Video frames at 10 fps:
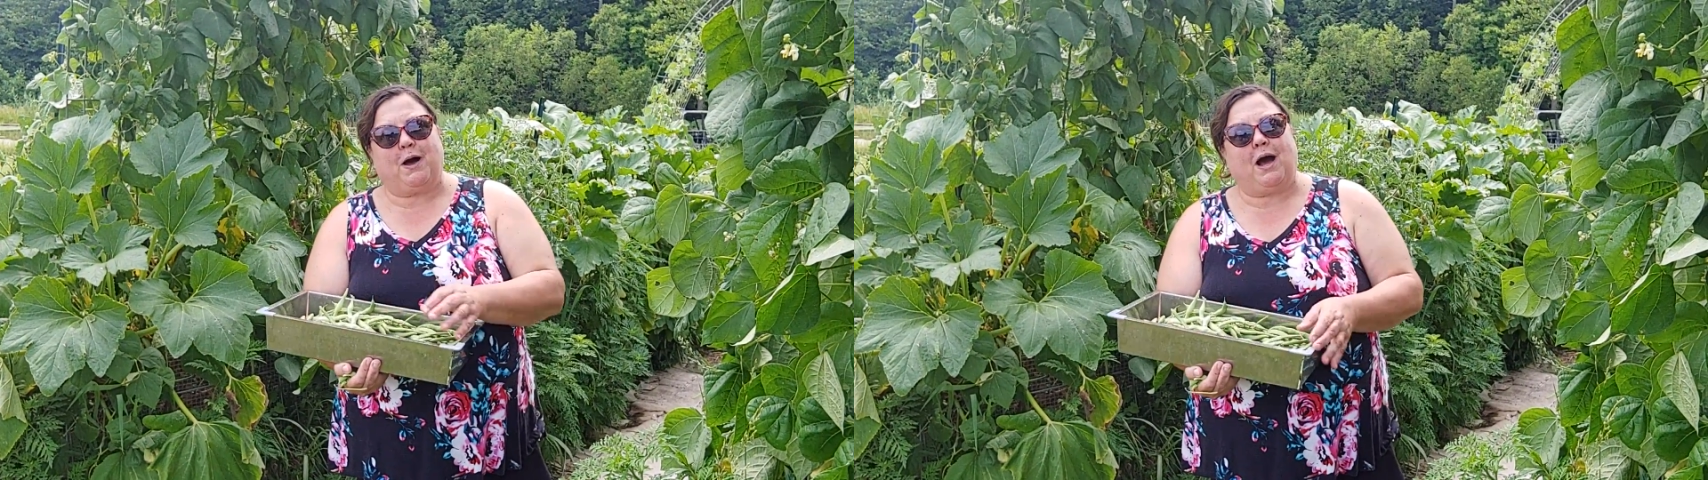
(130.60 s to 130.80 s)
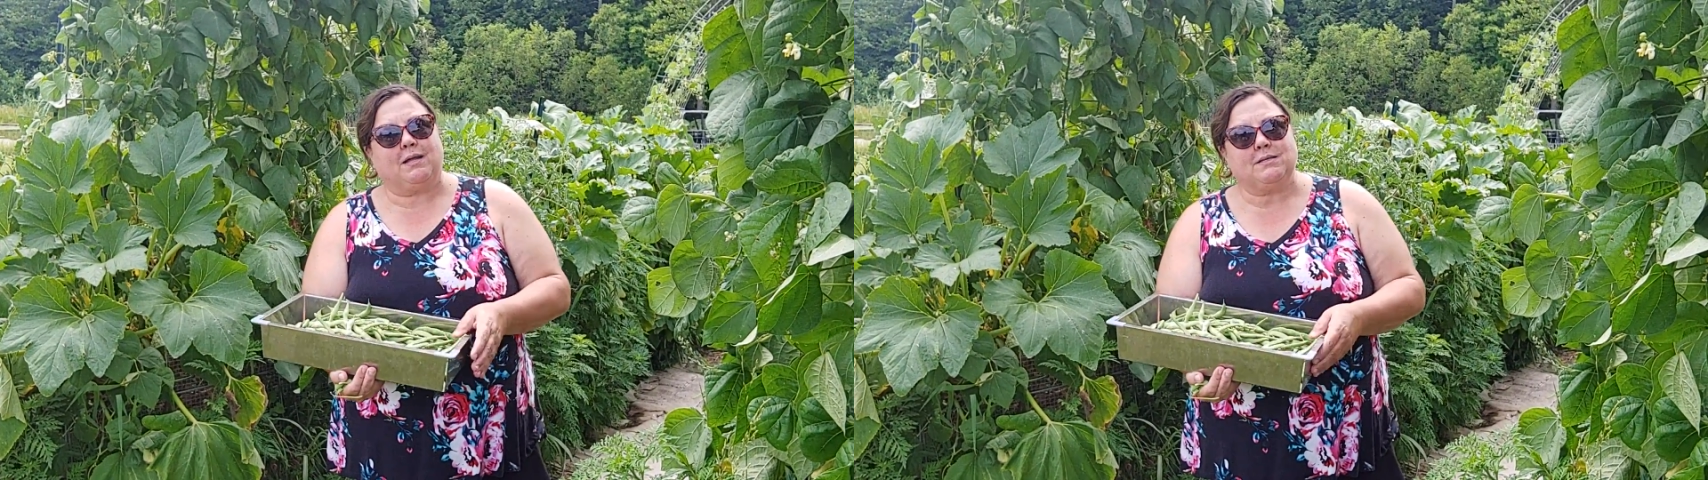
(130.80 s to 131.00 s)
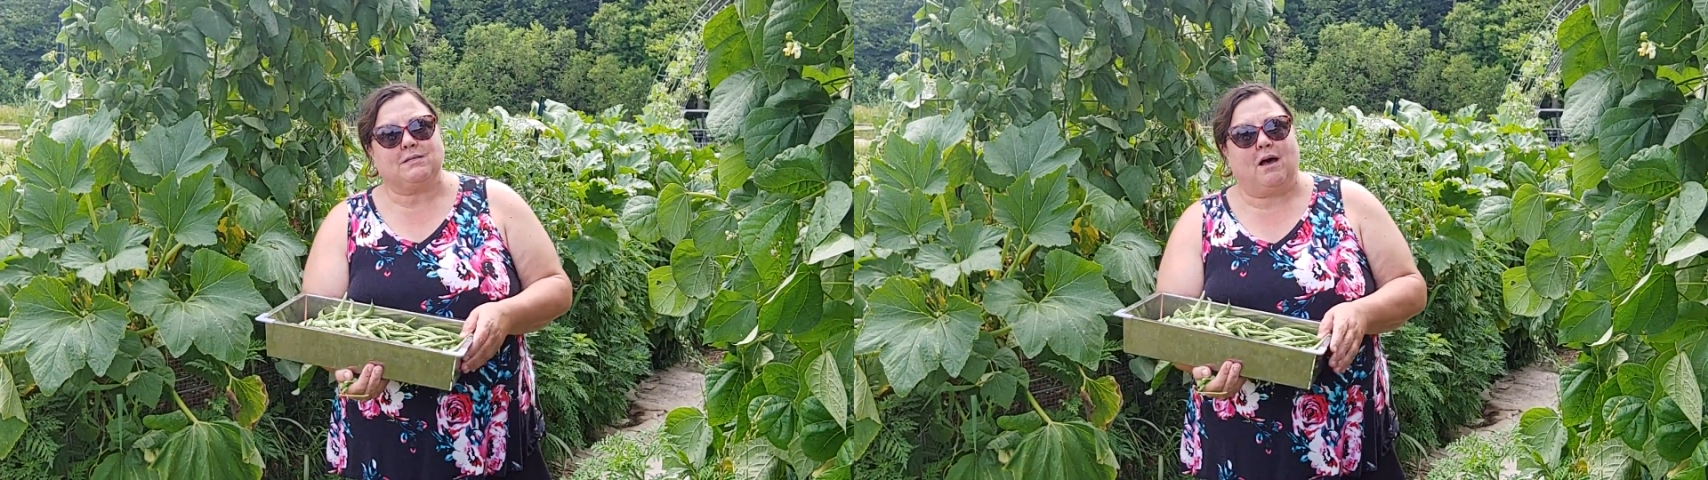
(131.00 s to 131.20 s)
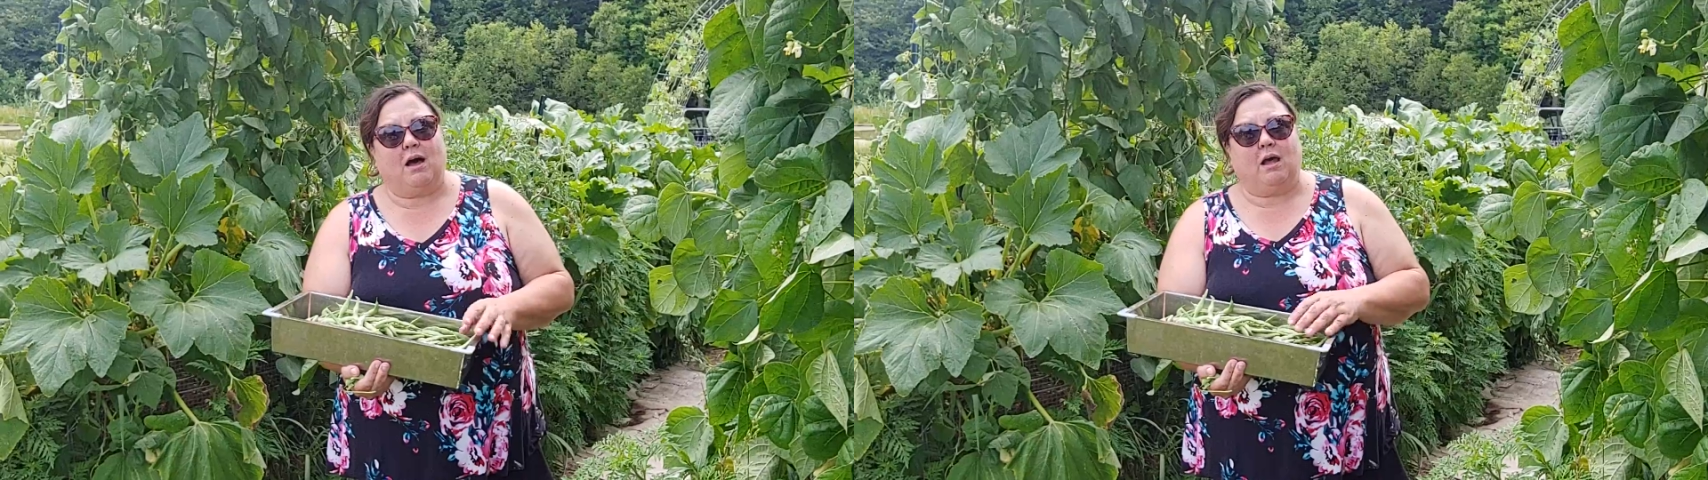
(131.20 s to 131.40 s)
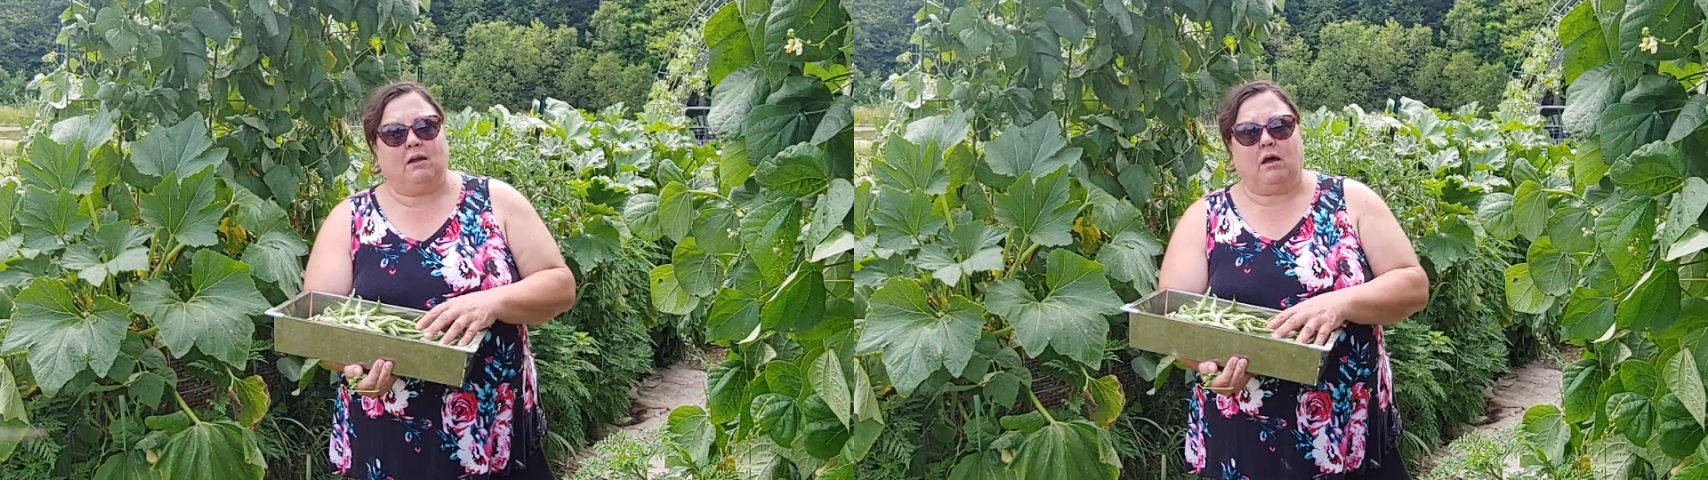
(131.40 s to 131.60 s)
spots
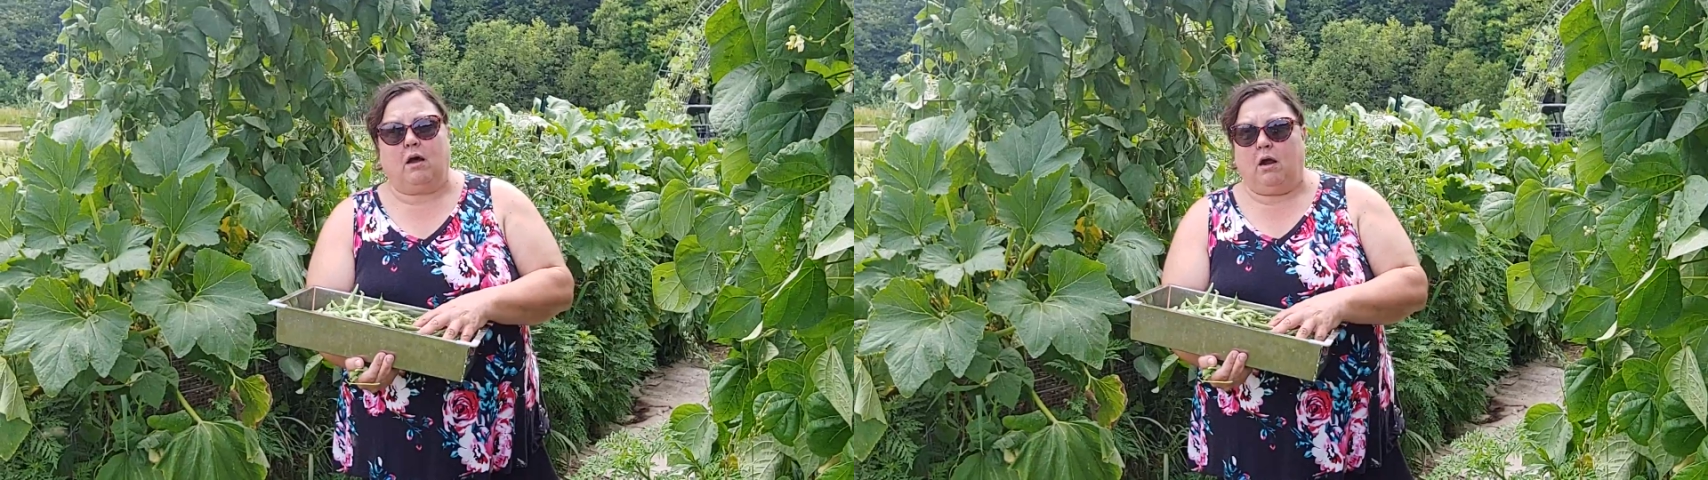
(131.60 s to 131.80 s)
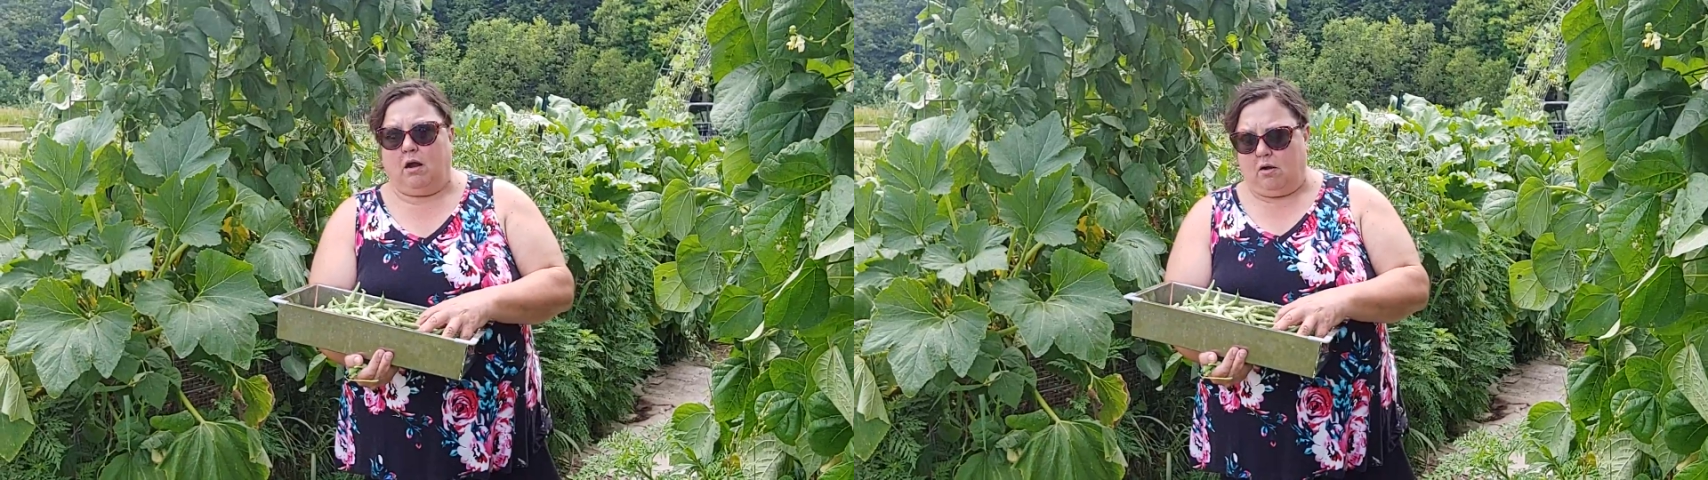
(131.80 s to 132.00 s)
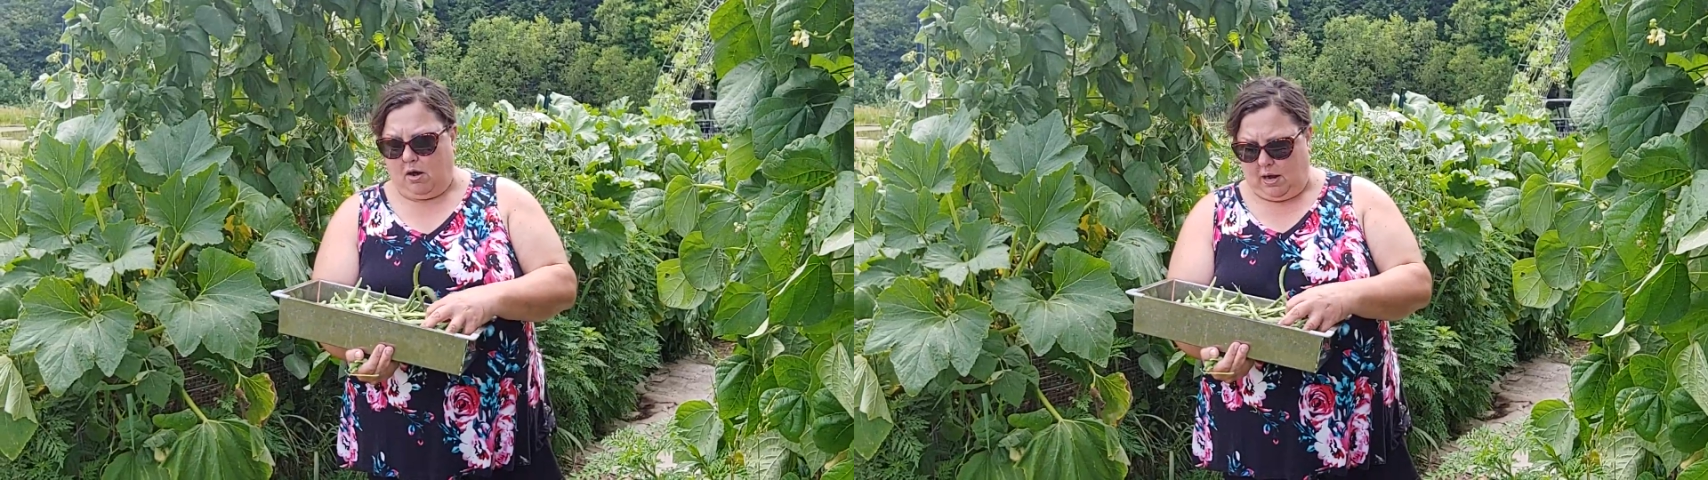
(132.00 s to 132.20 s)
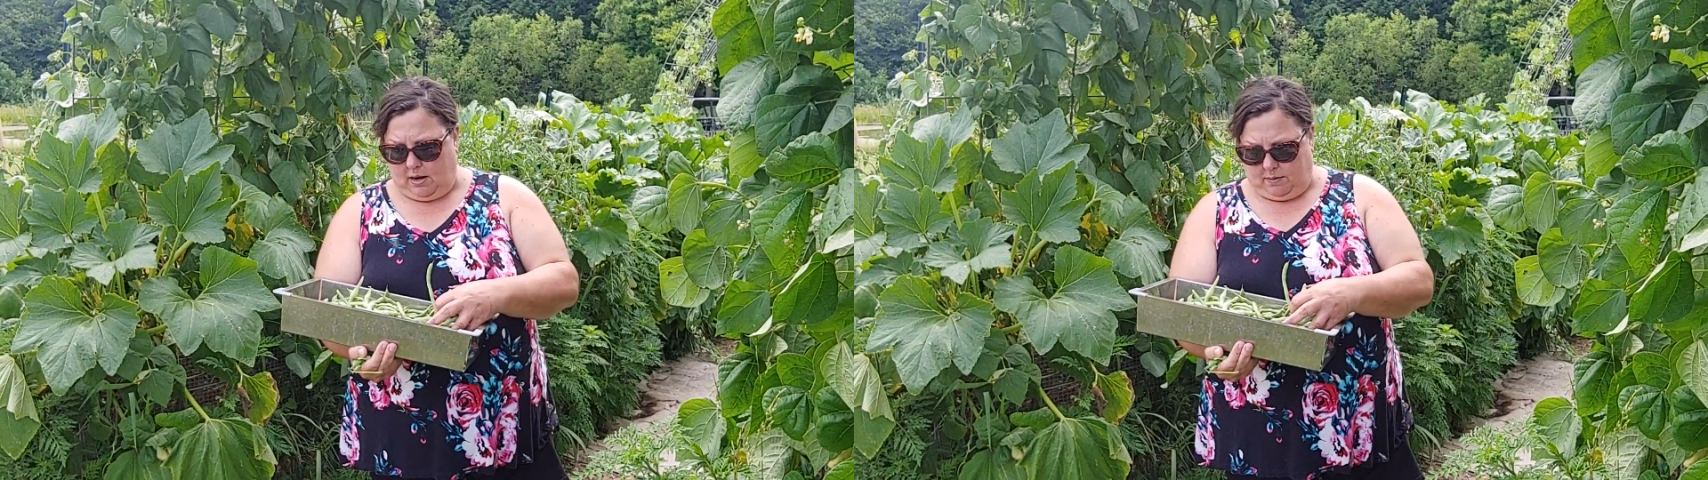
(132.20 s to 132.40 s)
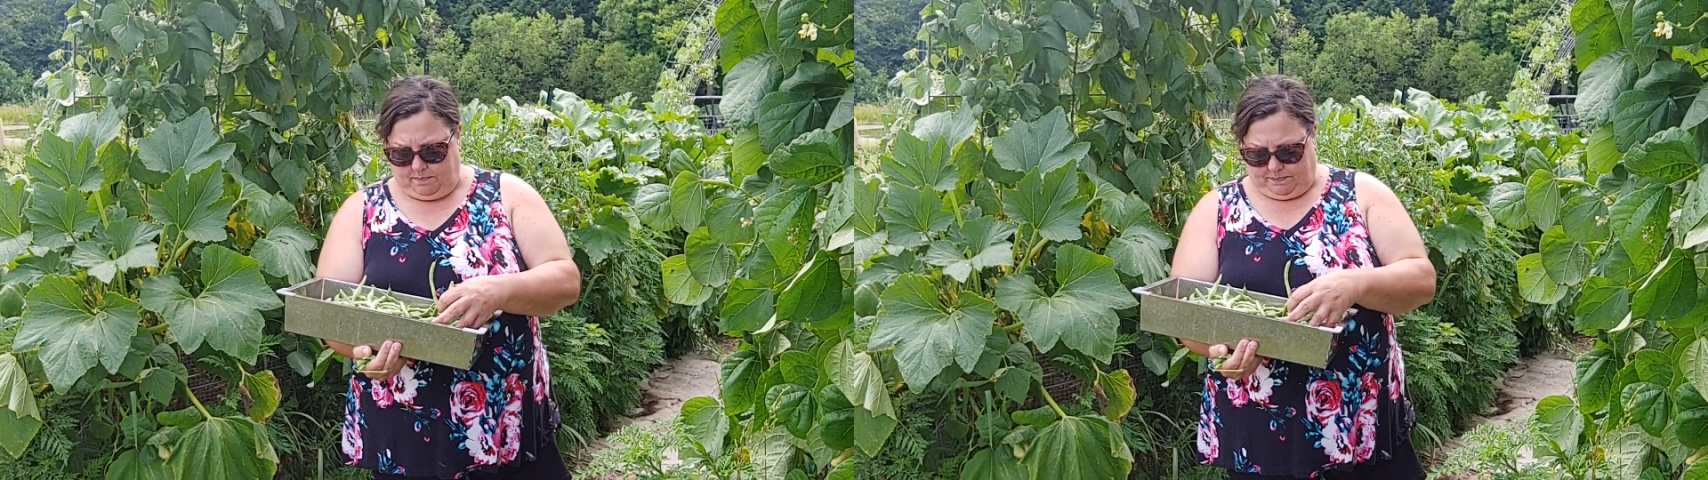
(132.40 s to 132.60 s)
on
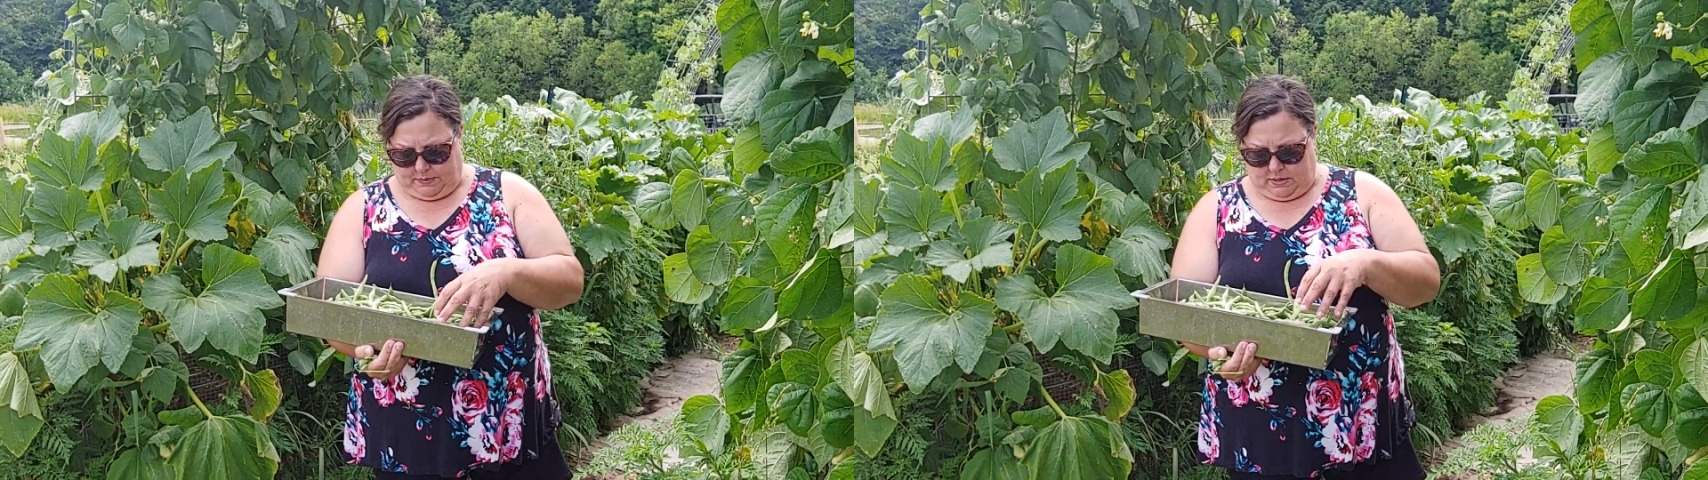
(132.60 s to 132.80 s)
our